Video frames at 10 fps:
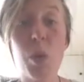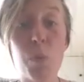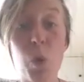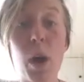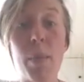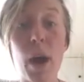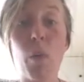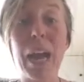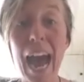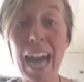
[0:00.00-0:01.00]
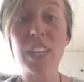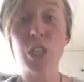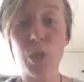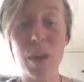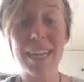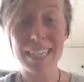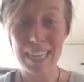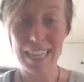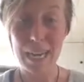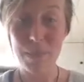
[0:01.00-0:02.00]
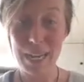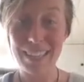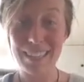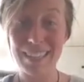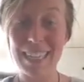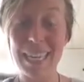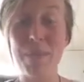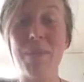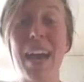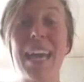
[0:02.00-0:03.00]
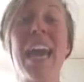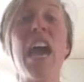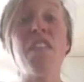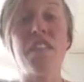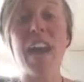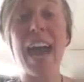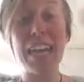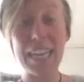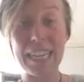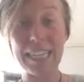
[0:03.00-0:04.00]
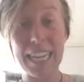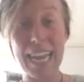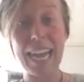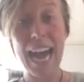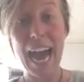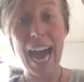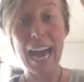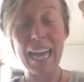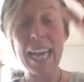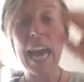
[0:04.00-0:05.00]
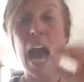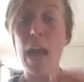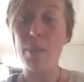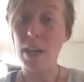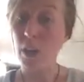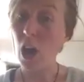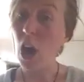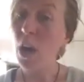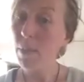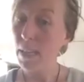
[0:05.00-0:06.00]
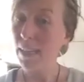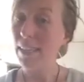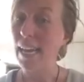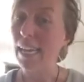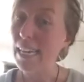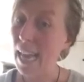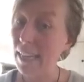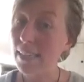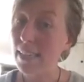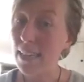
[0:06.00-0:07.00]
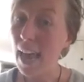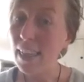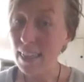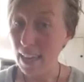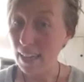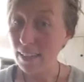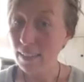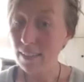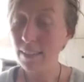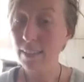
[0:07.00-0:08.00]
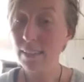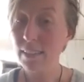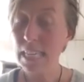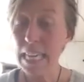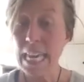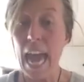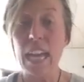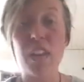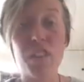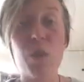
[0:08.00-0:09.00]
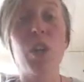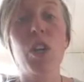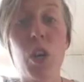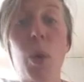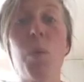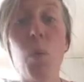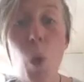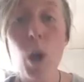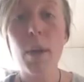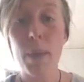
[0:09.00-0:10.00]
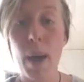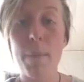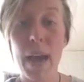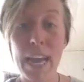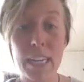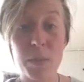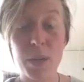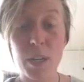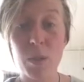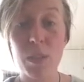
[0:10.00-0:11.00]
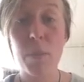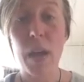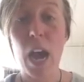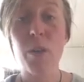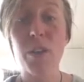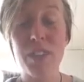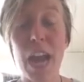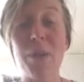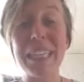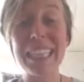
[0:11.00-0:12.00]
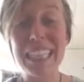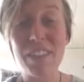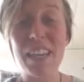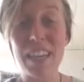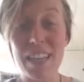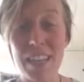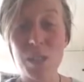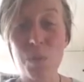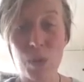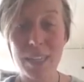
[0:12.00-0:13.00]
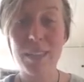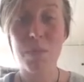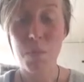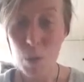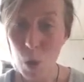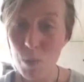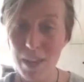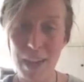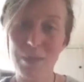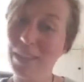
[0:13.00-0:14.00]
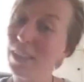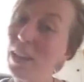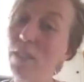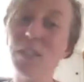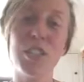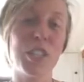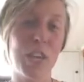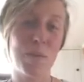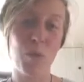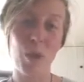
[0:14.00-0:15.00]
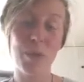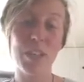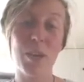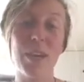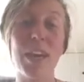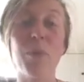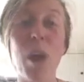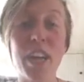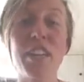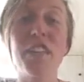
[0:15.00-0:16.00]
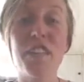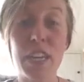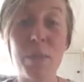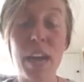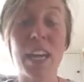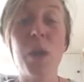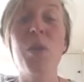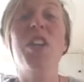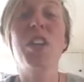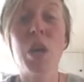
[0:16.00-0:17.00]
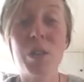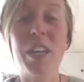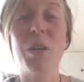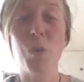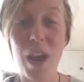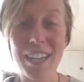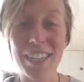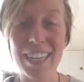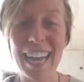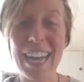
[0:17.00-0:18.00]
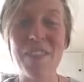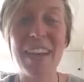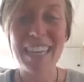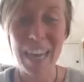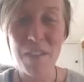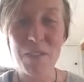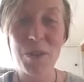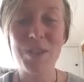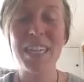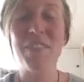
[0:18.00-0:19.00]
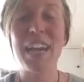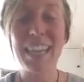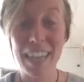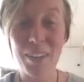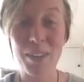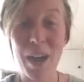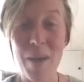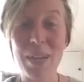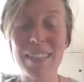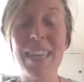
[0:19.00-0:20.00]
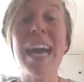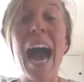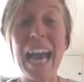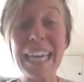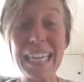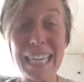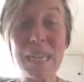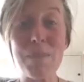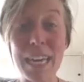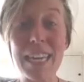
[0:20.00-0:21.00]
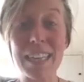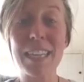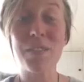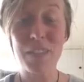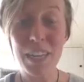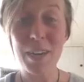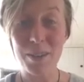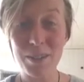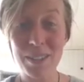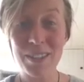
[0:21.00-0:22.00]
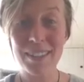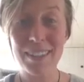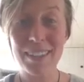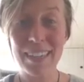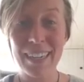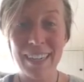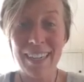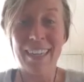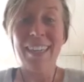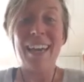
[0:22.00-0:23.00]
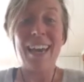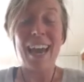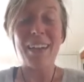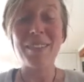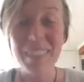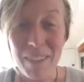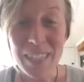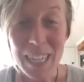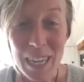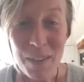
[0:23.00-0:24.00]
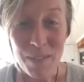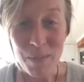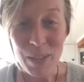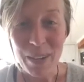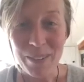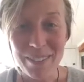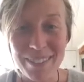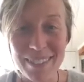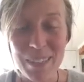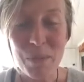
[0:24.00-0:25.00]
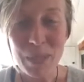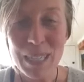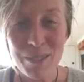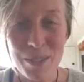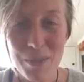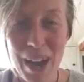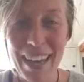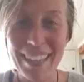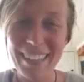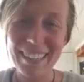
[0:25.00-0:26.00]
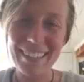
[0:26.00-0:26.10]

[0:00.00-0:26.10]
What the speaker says: to know more about what I do on a day-to-day basis to keep my fat intake high and my carb intake next to nothing, and if you want to know more about my experience with the power of now and living in this present moment, I would love to share more with you, and I want your feedback. I want to know that you're watching, and if I get views and if I get your comments, I can keep making these videos. And I would love to hear from you, so please respond.